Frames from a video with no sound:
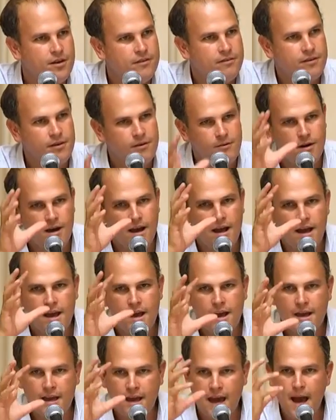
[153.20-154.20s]
To
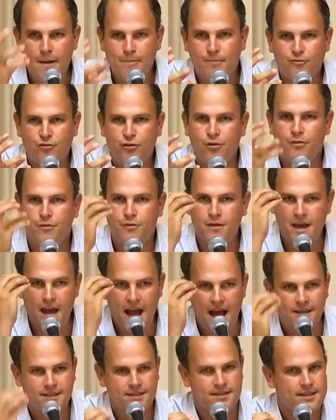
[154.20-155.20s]
capture the
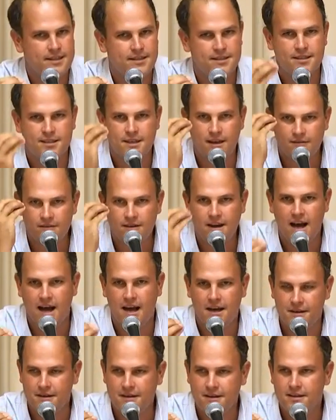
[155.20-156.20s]
essence of
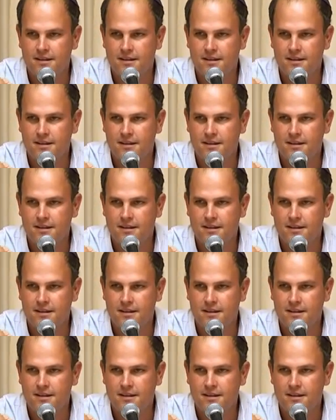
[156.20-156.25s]
God.